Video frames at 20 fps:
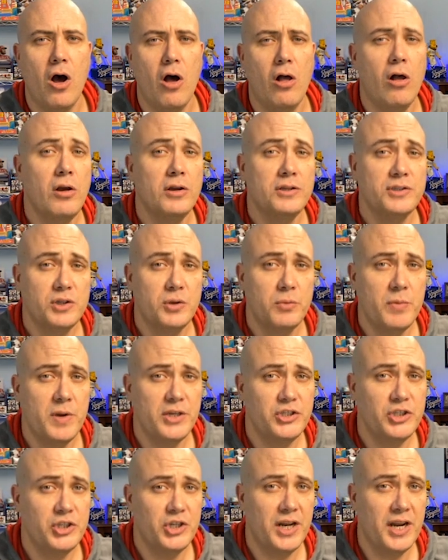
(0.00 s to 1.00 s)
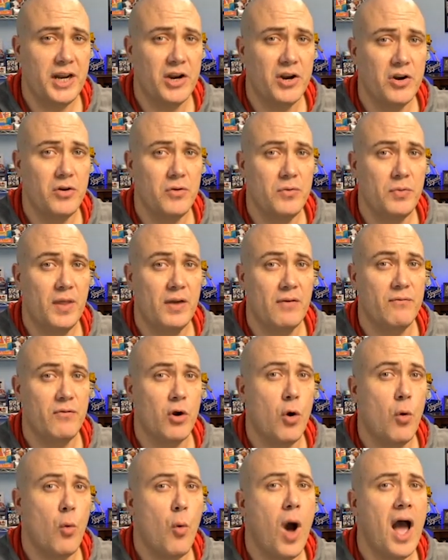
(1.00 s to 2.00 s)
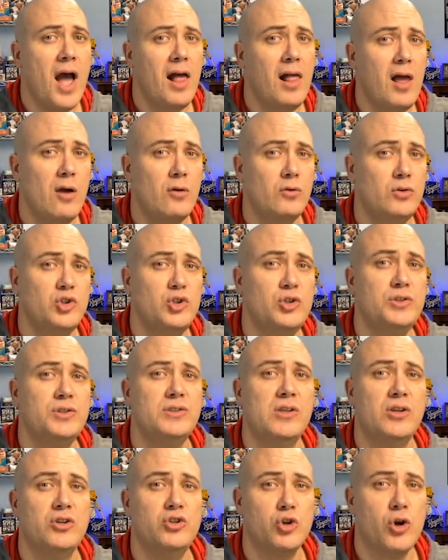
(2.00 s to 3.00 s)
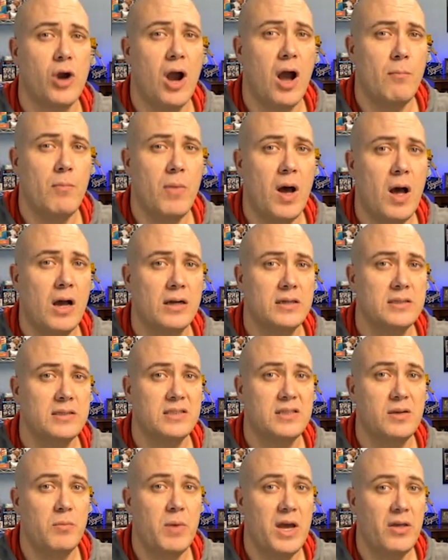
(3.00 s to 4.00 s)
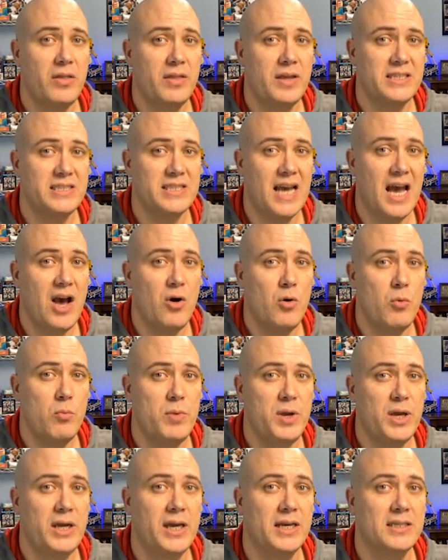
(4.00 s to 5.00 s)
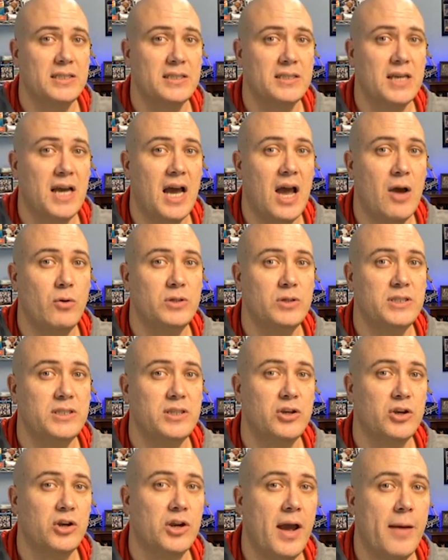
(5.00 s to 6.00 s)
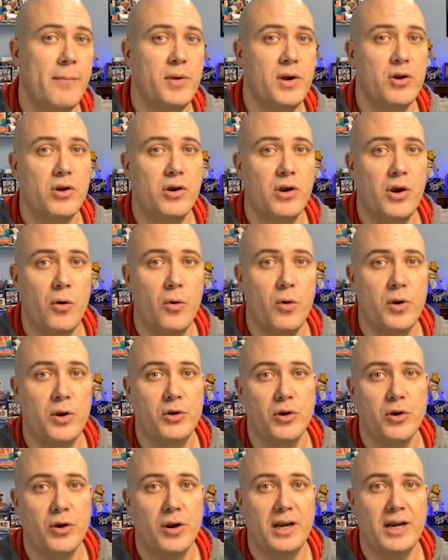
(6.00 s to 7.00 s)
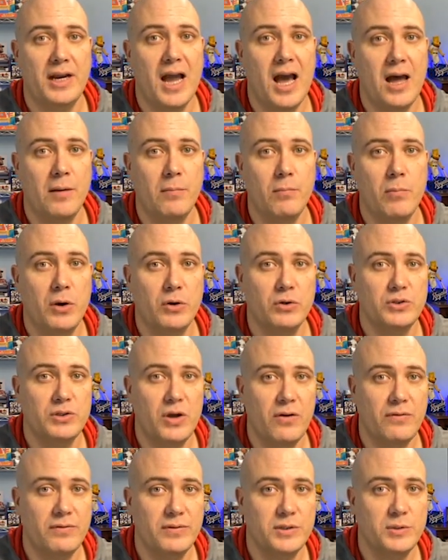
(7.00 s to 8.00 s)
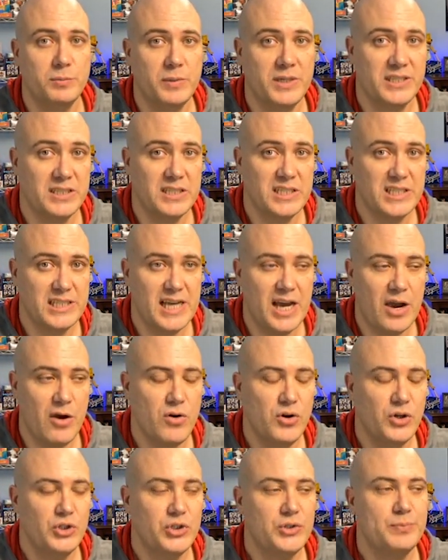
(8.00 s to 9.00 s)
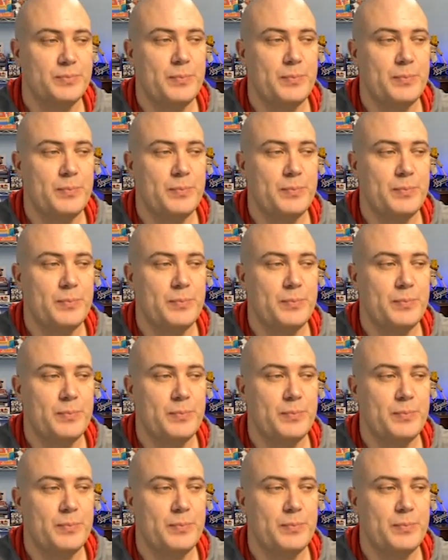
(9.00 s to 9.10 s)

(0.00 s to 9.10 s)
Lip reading: also mention here that for a while I was using the drop box to mail these out because I was either coming or going during non-post office business hours.